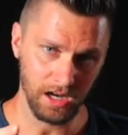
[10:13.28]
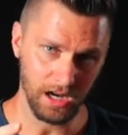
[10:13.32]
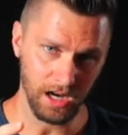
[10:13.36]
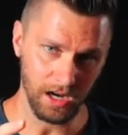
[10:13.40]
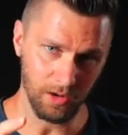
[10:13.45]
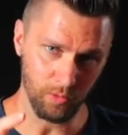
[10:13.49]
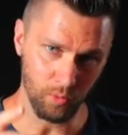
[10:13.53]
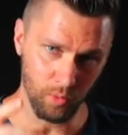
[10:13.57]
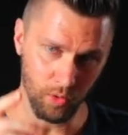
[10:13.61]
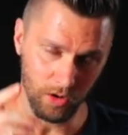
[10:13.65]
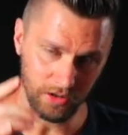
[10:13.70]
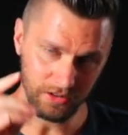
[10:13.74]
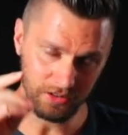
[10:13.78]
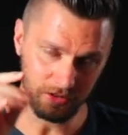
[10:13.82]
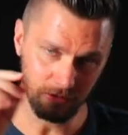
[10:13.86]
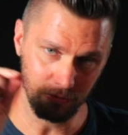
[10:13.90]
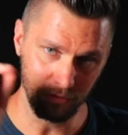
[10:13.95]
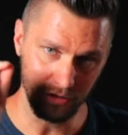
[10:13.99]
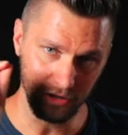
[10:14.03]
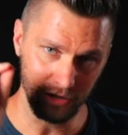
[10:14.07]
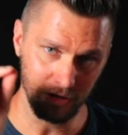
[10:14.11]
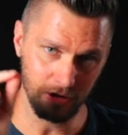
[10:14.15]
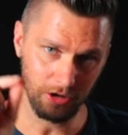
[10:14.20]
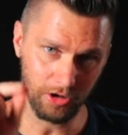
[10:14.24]
I want
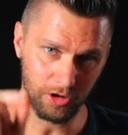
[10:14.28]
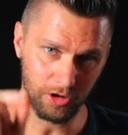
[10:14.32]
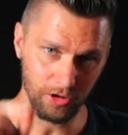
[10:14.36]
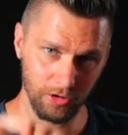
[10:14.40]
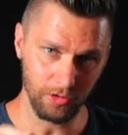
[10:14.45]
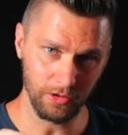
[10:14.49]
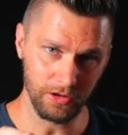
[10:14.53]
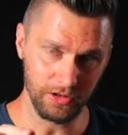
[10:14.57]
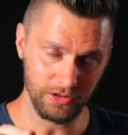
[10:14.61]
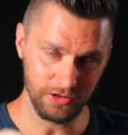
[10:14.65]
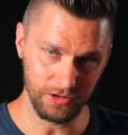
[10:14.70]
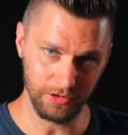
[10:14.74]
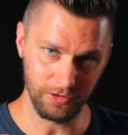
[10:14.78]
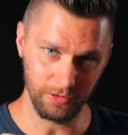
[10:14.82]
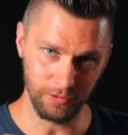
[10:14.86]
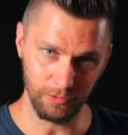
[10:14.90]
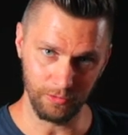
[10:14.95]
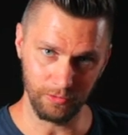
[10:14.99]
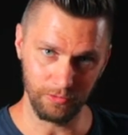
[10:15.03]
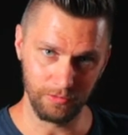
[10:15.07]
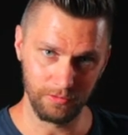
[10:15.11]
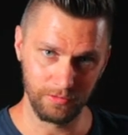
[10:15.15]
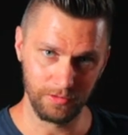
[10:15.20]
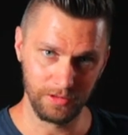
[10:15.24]
to encourage
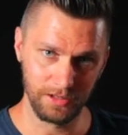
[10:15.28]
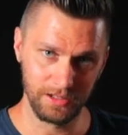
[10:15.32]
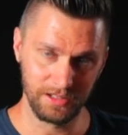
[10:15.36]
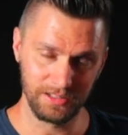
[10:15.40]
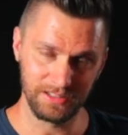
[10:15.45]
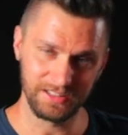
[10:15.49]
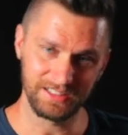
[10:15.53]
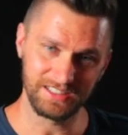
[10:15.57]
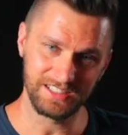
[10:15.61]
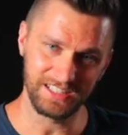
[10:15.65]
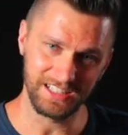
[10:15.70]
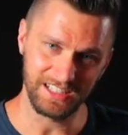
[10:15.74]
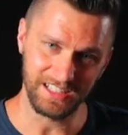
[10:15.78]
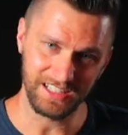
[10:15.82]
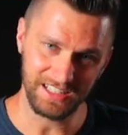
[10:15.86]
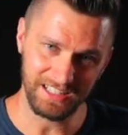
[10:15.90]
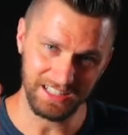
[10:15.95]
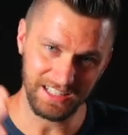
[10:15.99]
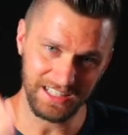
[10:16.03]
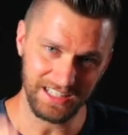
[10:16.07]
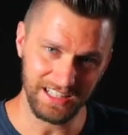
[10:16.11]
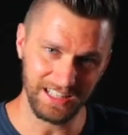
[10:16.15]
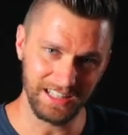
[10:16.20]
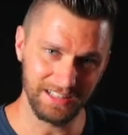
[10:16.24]
you to
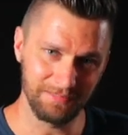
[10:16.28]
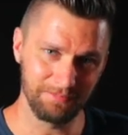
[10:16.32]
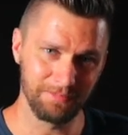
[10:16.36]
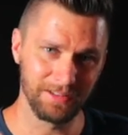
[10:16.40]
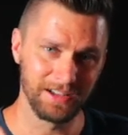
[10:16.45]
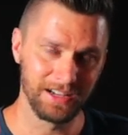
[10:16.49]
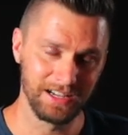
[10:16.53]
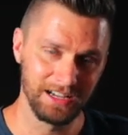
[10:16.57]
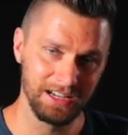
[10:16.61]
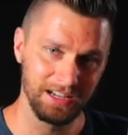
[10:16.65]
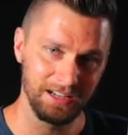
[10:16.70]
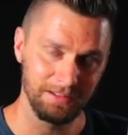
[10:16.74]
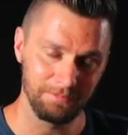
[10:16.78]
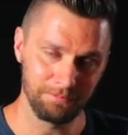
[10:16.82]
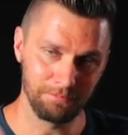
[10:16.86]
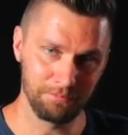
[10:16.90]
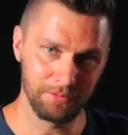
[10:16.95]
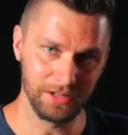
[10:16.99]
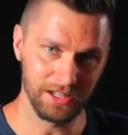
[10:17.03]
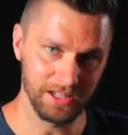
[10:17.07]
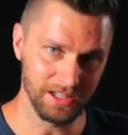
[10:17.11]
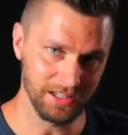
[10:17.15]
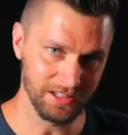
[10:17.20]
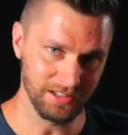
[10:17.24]
keep
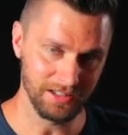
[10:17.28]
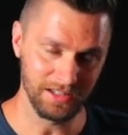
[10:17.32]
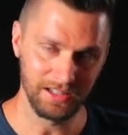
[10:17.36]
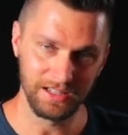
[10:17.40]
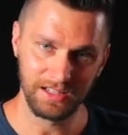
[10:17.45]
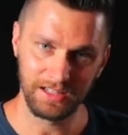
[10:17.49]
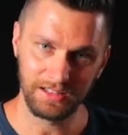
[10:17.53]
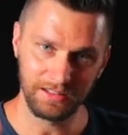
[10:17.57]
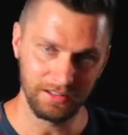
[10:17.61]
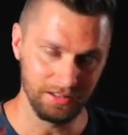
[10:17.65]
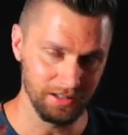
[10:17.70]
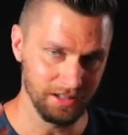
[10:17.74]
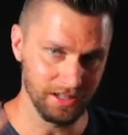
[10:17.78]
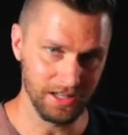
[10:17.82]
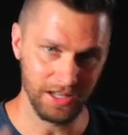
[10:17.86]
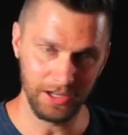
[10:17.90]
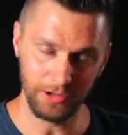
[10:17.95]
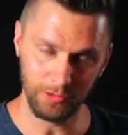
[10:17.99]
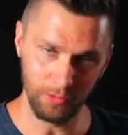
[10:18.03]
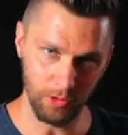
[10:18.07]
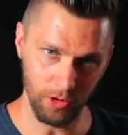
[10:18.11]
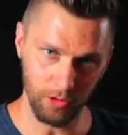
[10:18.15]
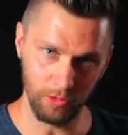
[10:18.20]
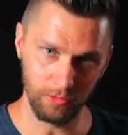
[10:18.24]
being the
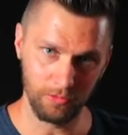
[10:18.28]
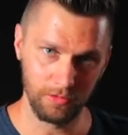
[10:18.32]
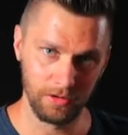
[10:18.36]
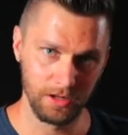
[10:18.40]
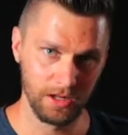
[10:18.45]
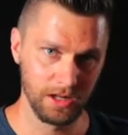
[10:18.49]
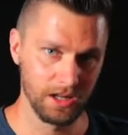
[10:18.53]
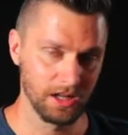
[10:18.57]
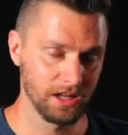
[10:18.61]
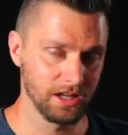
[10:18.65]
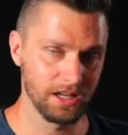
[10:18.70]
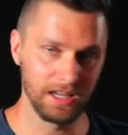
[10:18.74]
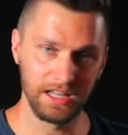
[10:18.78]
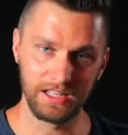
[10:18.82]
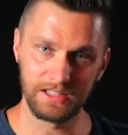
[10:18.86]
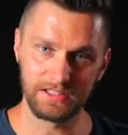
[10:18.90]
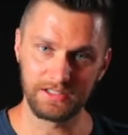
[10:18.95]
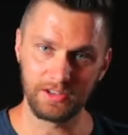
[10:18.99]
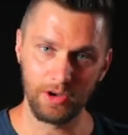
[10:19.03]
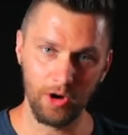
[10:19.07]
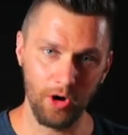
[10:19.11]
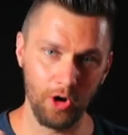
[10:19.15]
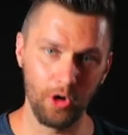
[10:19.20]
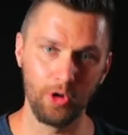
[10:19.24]
hero.
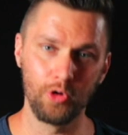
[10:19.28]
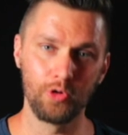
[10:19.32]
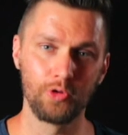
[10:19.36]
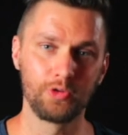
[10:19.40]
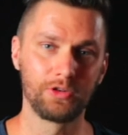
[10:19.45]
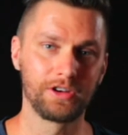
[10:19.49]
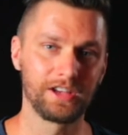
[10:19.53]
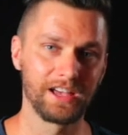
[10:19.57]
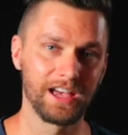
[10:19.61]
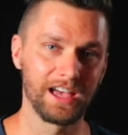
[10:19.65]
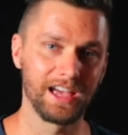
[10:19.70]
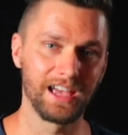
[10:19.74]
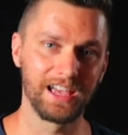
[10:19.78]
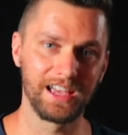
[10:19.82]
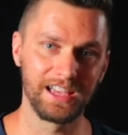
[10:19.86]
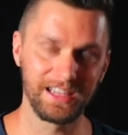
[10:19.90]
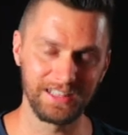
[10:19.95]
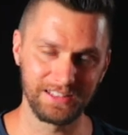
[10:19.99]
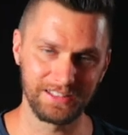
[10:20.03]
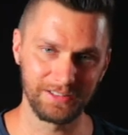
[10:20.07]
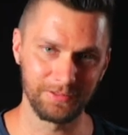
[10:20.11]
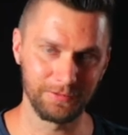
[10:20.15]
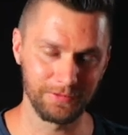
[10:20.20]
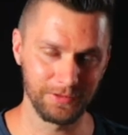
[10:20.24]
It's okay
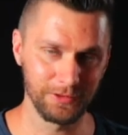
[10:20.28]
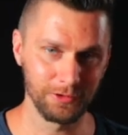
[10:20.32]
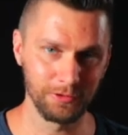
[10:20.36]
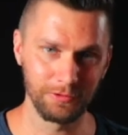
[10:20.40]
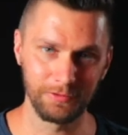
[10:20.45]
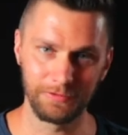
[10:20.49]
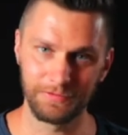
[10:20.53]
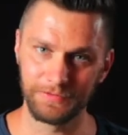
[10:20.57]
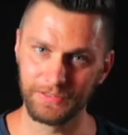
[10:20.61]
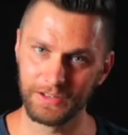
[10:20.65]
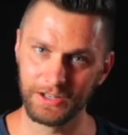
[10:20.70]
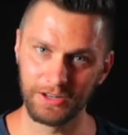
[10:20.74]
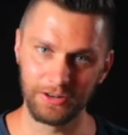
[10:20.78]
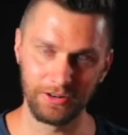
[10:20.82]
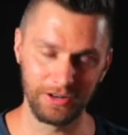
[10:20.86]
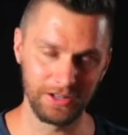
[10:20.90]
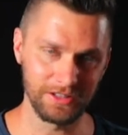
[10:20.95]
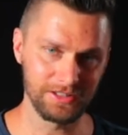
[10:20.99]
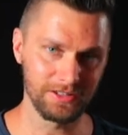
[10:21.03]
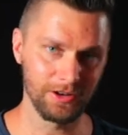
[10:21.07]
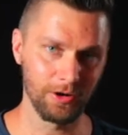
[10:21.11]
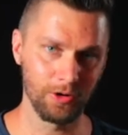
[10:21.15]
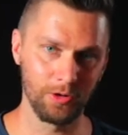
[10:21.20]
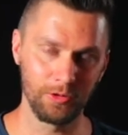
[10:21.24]
to feel fear,
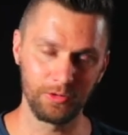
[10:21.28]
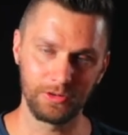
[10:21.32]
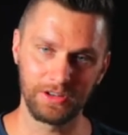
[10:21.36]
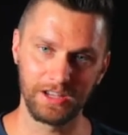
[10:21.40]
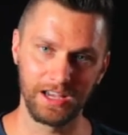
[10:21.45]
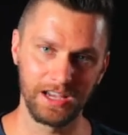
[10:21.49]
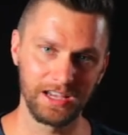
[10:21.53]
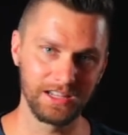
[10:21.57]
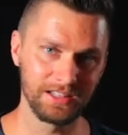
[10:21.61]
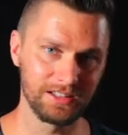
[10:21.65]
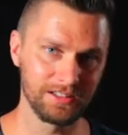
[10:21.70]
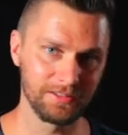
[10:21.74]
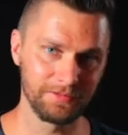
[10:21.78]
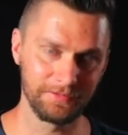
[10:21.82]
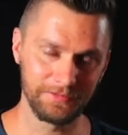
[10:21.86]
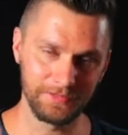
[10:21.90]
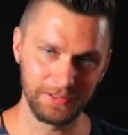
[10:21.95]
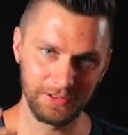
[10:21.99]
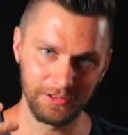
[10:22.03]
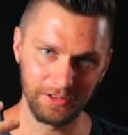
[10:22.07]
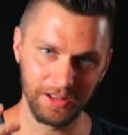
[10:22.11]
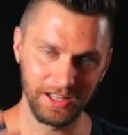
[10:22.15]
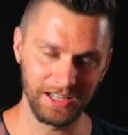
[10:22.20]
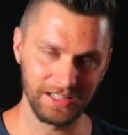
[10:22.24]
it's okay to
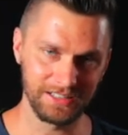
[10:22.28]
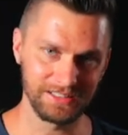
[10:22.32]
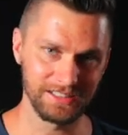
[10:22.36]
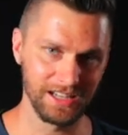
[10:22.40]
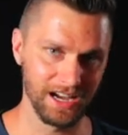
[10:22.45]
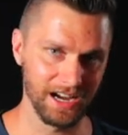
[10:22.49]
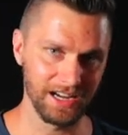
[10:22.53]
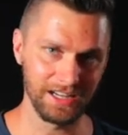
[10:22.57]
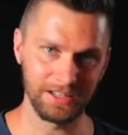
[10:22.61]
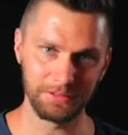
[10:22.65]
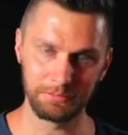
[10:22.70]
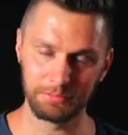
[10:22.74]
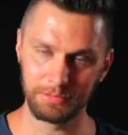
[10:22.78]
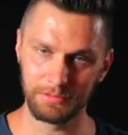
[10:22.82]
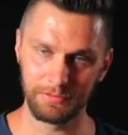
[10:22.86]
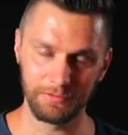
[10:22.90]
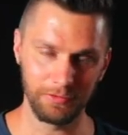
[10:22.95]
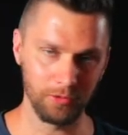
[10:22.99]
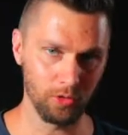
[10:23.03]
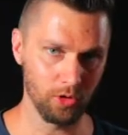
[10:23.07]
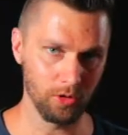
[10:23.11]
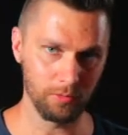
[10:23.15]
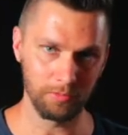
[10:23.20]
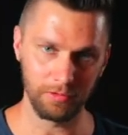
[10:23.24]
feel anxiety
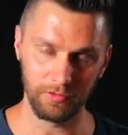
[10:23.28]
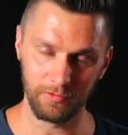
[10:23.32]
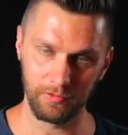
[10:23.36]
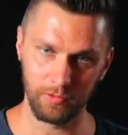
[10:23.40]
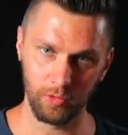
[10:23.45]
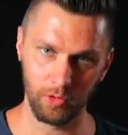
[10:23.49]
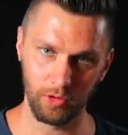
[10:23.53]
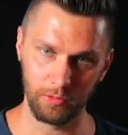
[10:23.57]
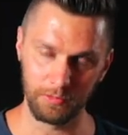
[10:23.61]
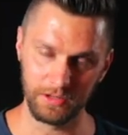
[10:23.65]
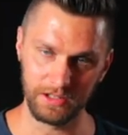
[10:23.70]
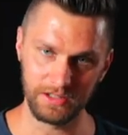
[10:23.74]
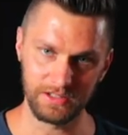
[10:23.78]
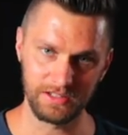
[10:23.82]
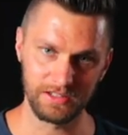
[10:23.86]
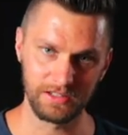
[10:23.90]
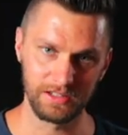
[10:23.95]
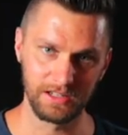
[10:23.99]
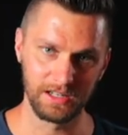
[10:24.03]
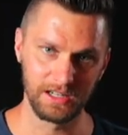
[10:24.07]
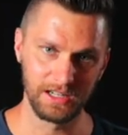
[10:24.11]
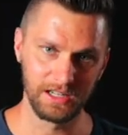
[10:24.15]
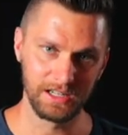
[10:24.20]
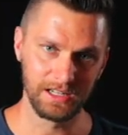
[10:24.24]
before a performance,
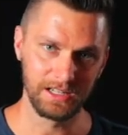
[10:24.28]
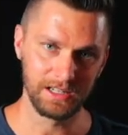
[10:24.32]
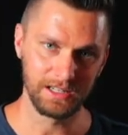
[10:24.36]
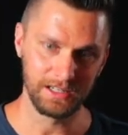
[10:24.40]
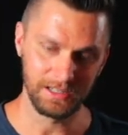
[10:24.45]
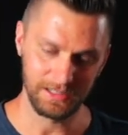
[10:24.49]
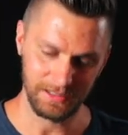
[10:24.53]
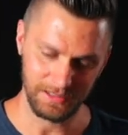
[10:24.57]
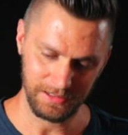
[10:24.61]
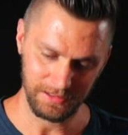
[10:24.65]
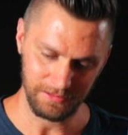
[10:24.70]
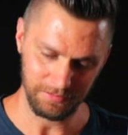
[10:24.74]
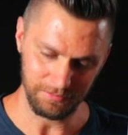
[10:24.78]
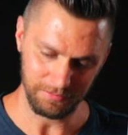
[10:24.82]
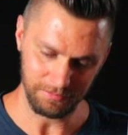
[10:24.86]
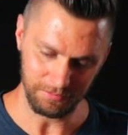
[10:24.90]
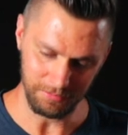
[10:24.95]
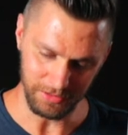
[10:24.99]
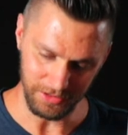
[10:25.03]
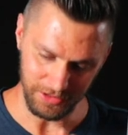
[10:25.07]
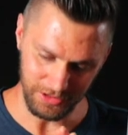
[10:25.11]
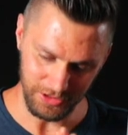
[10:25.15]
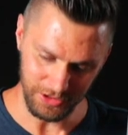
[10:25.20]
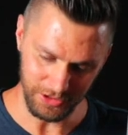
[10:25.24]

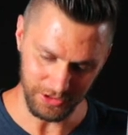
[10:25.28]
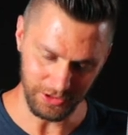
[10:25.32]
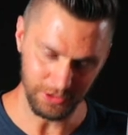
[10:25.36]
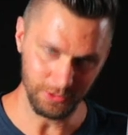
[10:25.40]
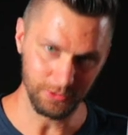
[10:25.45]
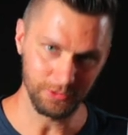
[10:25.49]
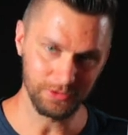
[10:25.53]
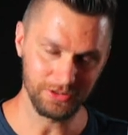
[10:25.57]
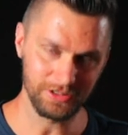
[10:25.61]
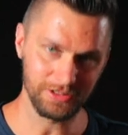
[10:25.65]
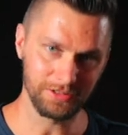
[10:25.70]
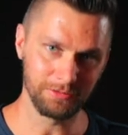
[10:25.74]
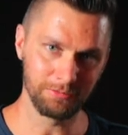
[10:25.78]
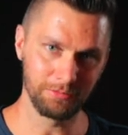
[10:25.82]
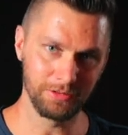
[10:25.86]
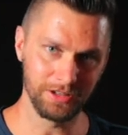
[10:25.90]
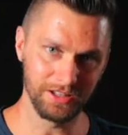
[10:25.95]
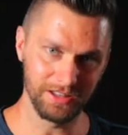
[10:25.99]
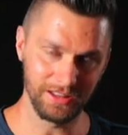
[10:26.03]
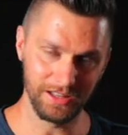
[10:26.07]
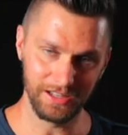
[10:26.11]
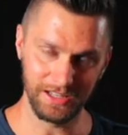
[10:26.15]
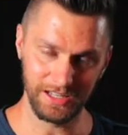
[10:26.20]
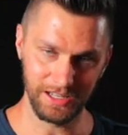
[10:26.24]
but choose to
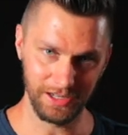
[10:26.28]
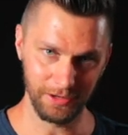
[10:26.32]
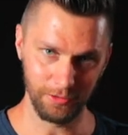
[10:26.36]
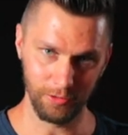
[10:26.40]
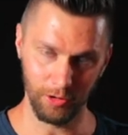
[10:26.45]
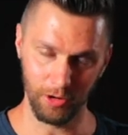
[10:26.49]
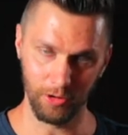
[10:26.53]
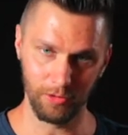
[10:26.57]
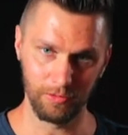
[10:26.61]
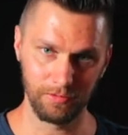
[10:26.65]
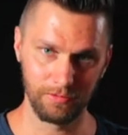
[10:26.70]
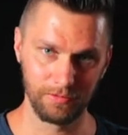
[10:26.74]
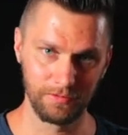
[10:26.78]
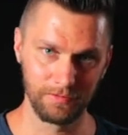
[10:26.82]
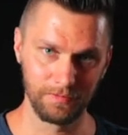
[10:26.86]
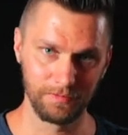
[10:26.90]
be the hero.